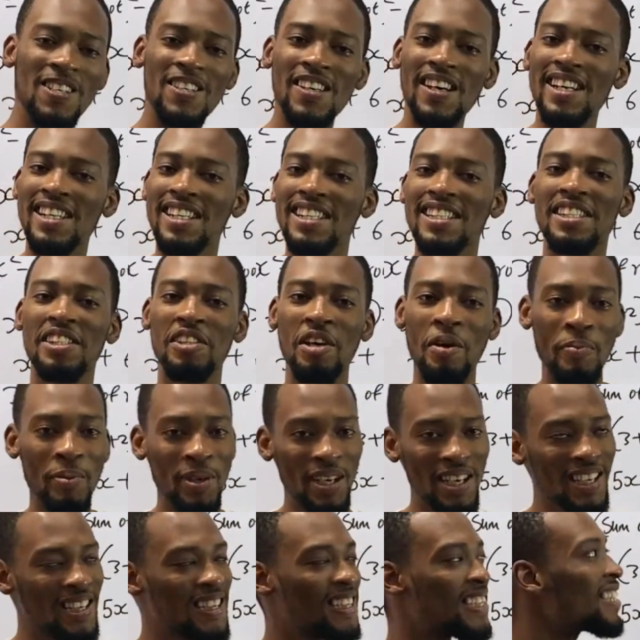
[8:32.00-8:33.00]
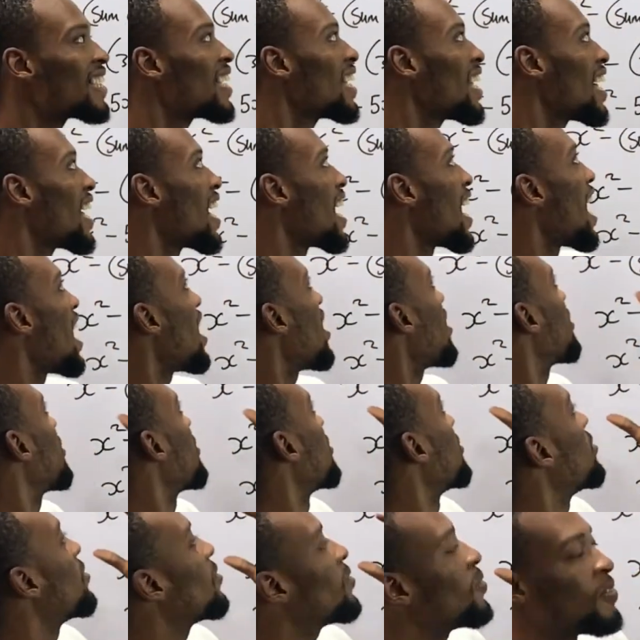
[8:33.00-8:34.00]
enjoyed this topic, how
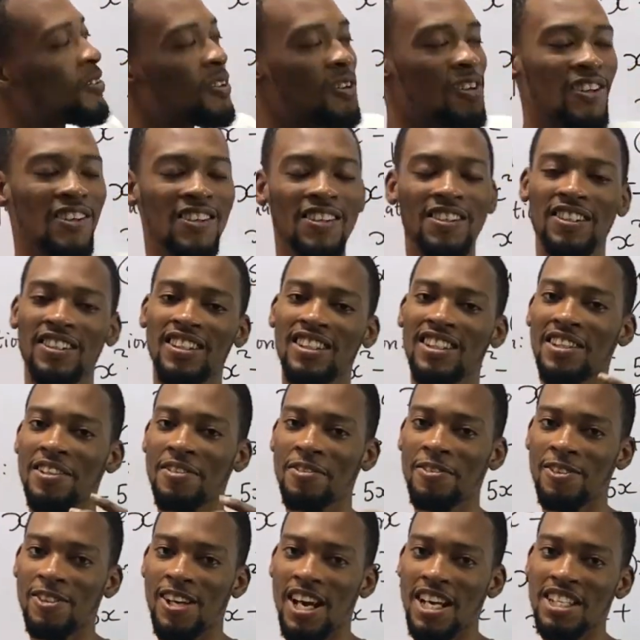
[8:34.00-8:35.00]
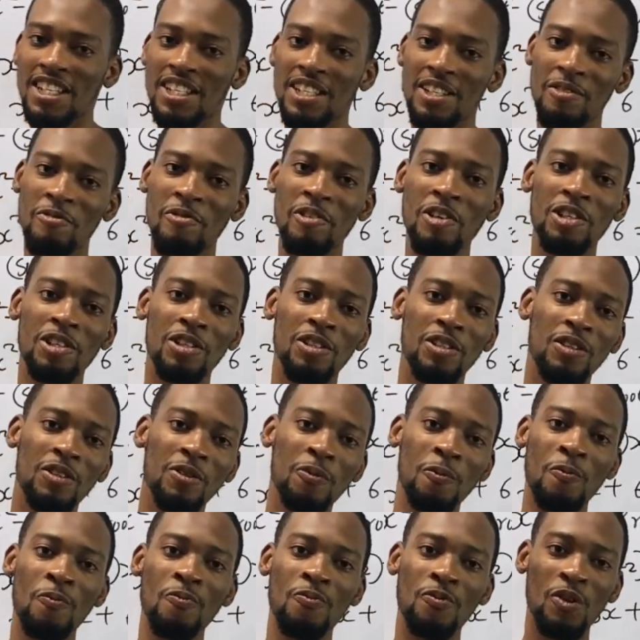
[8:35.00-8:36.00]
to look for quadratic
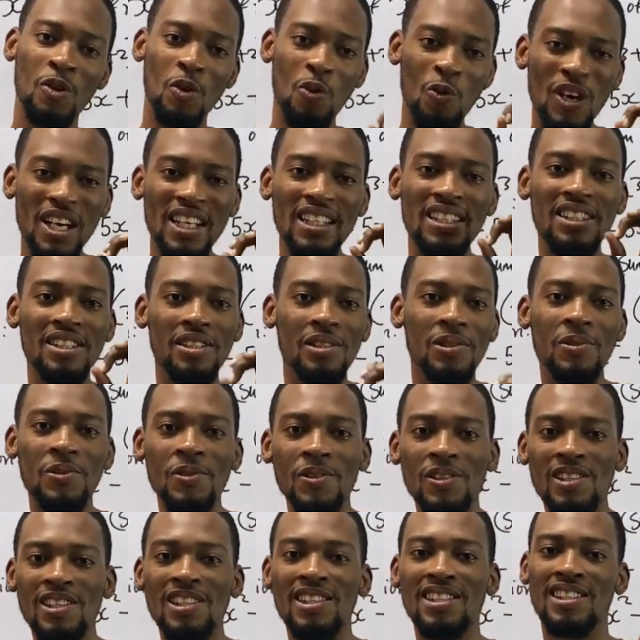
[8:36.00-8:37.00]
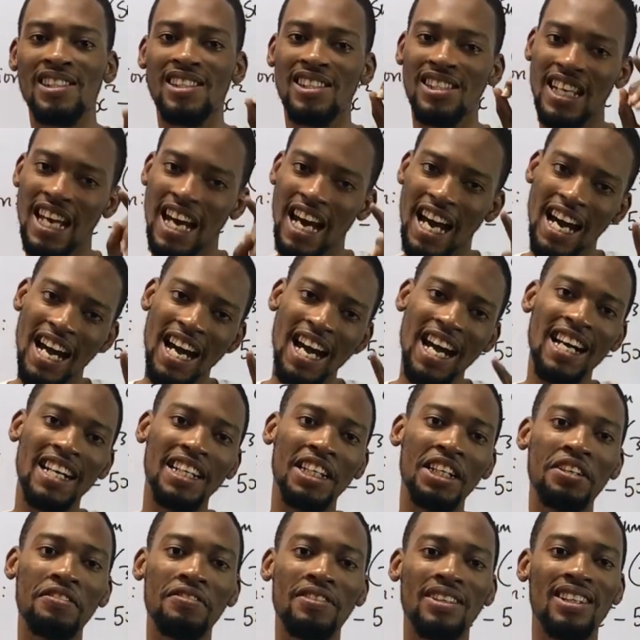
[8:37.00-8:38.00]
equation when the roots are
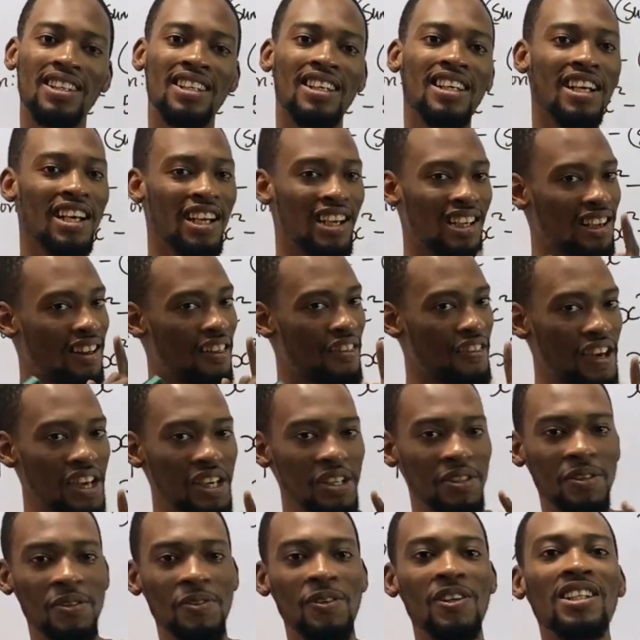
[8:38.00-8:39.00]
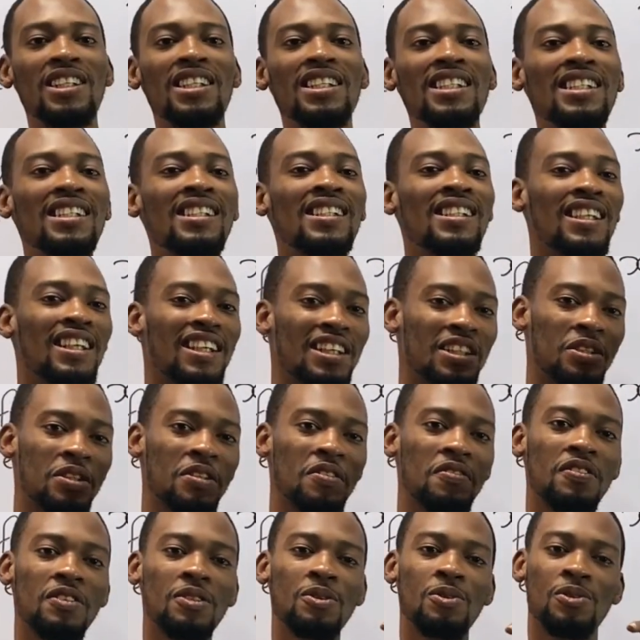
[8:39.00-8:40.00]
given. Thanks for watching, and
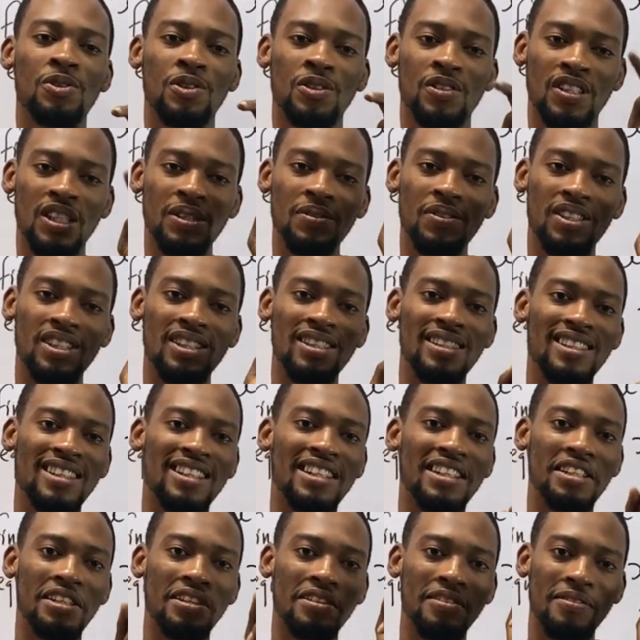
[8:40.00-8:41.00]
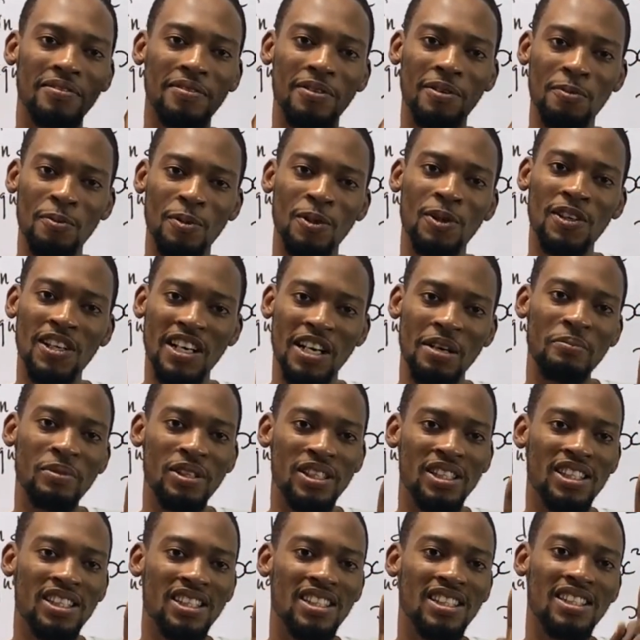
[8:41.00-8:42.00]
don't forget to subscribe to this channel for more
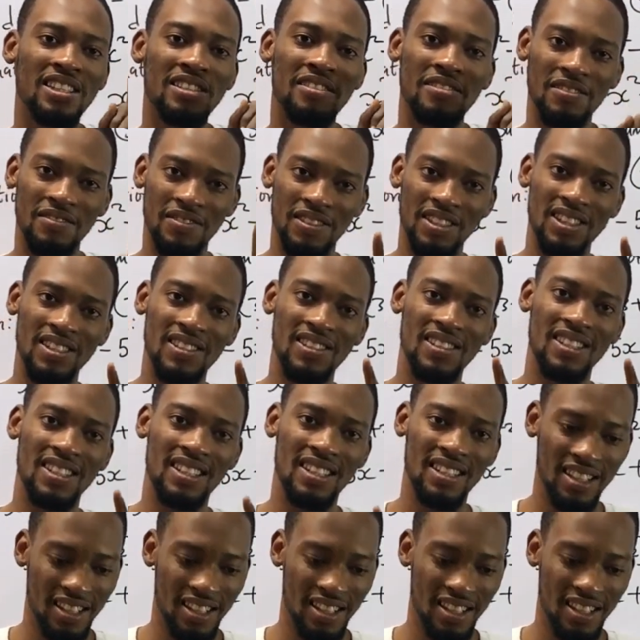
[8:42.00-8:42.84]
amazing videos.